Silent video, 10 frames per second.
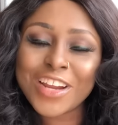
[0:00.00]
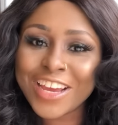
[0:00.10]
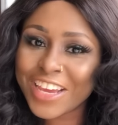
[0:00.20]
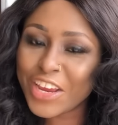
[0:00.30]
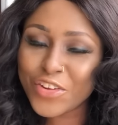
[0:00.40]

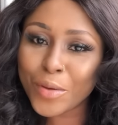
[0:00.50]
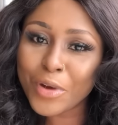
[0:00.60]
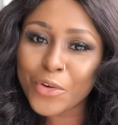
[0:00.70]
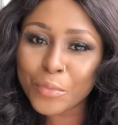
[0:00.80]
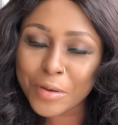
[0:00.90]
like a
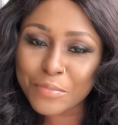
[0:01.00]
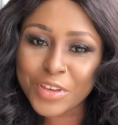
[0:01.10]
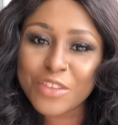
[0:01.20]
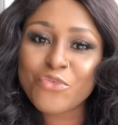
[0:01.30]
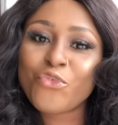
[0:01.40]
normal human
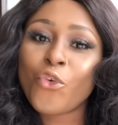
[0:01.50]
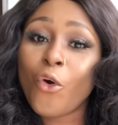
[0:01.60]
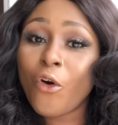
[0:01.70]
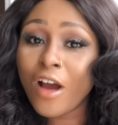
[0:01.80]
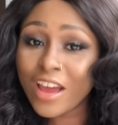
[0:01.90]
being for